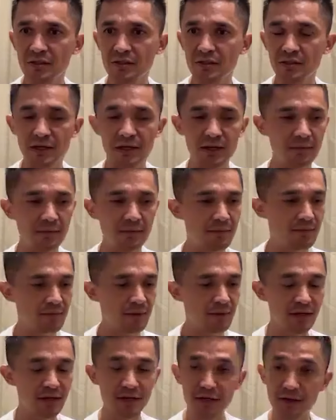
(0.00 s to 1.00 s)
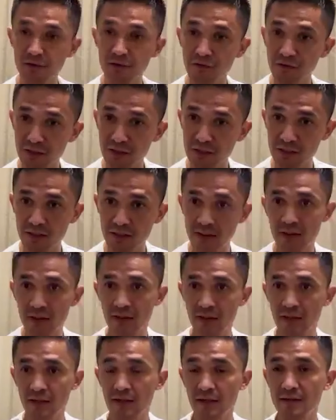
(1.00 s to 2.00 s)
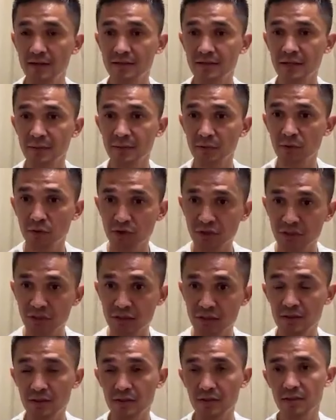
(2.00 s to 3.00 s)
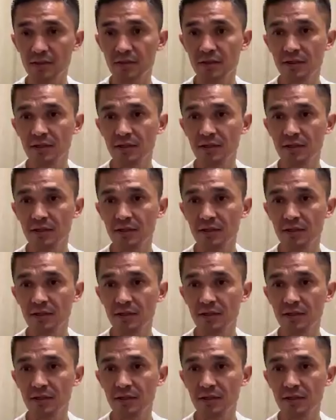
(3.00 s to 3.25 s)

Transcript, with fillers: same interest same questions